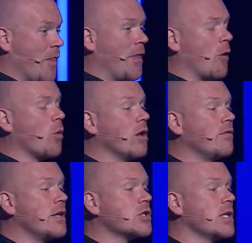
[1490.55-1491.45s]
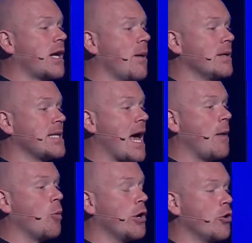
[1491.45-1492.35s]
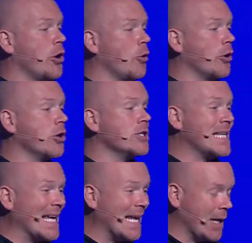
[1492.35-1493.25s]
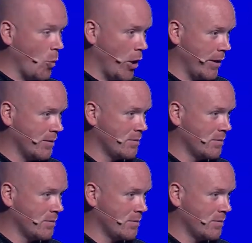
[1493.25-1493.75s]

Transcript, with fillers: there will eventually come a time where you're no good to anyone